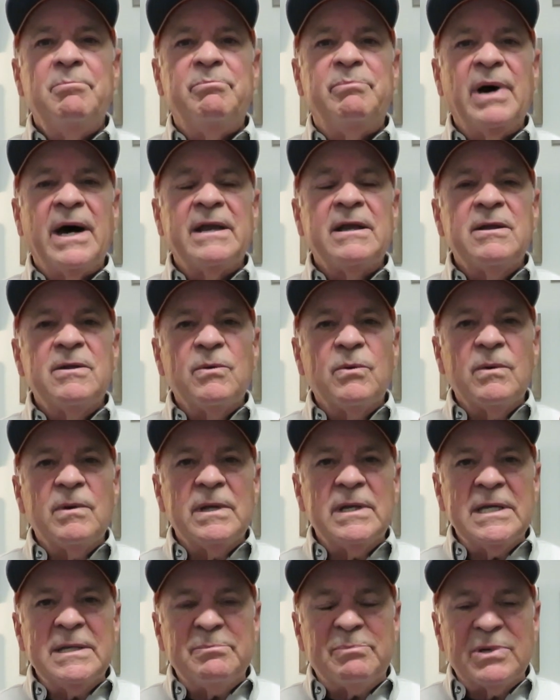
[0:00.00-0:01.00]
but
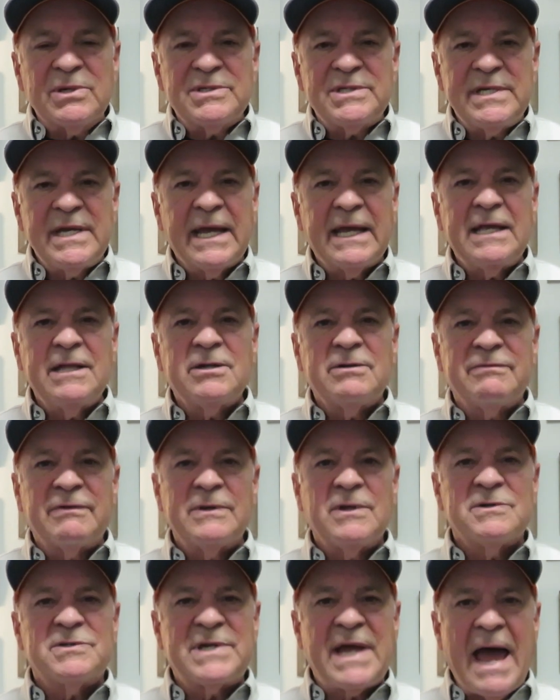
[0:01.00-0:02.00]
in particular for
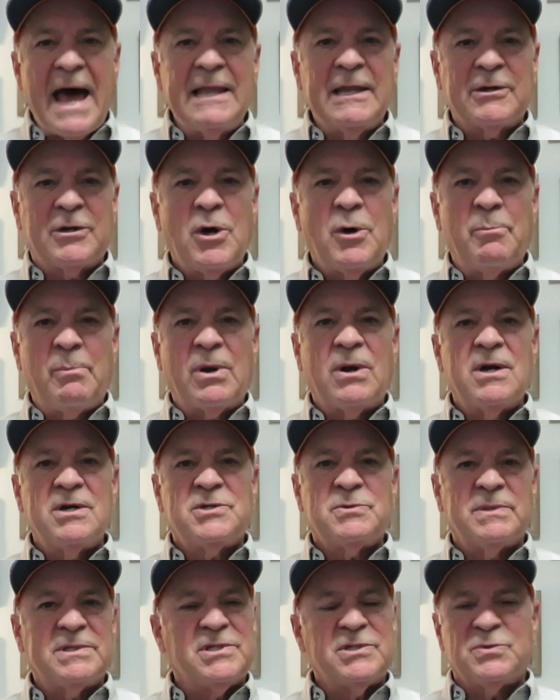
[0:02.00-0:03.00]
those calico
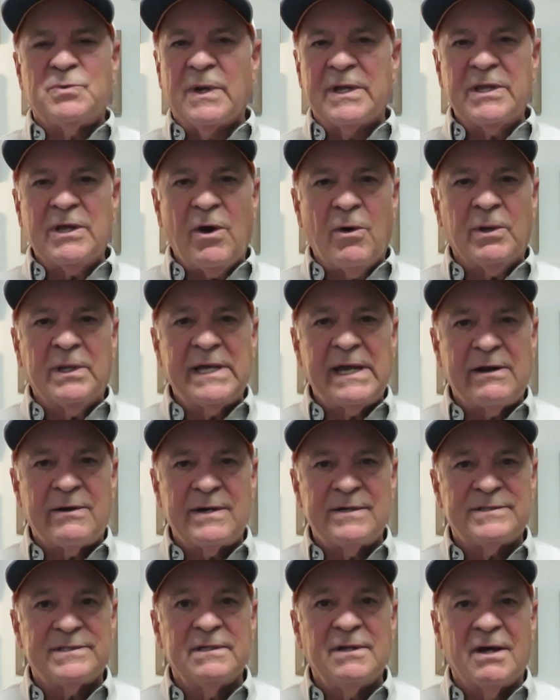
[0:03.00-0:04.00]
perch, which is one of the only
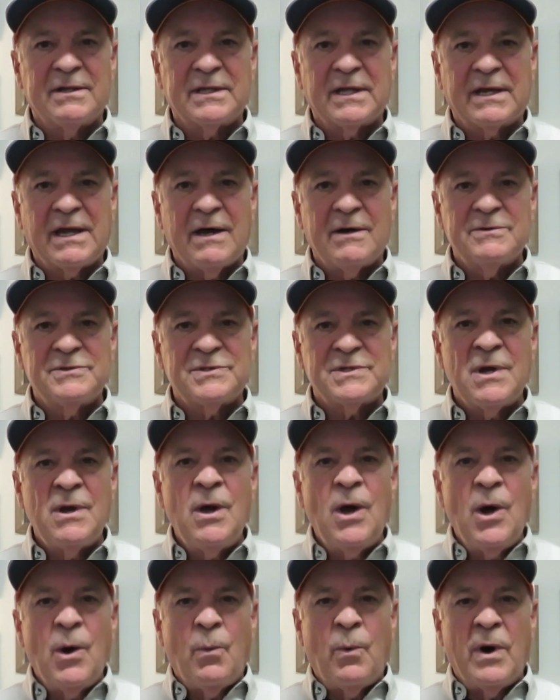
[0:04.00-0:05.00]
areas along the coast
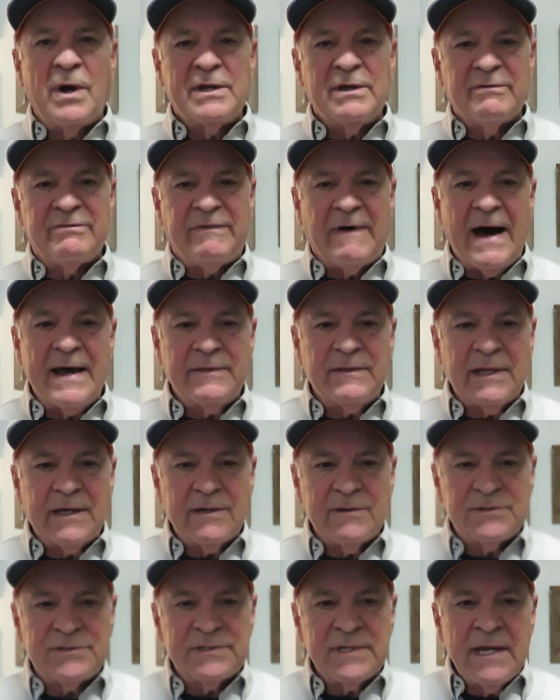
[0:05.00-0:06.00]
where you'll find
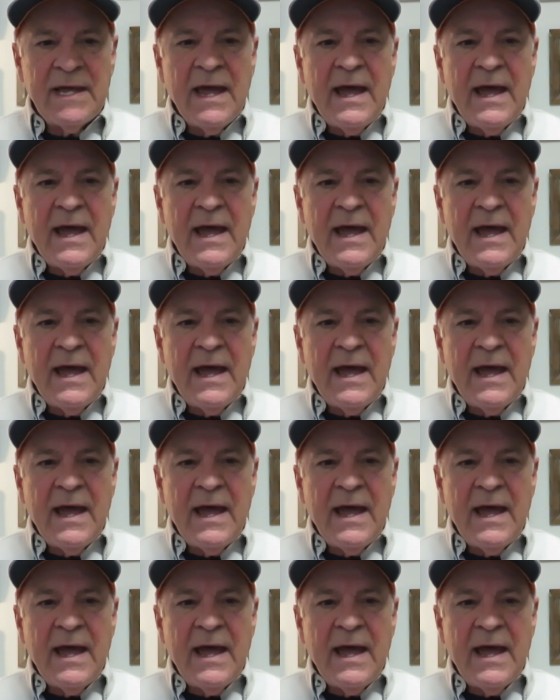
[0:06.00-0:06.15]
those.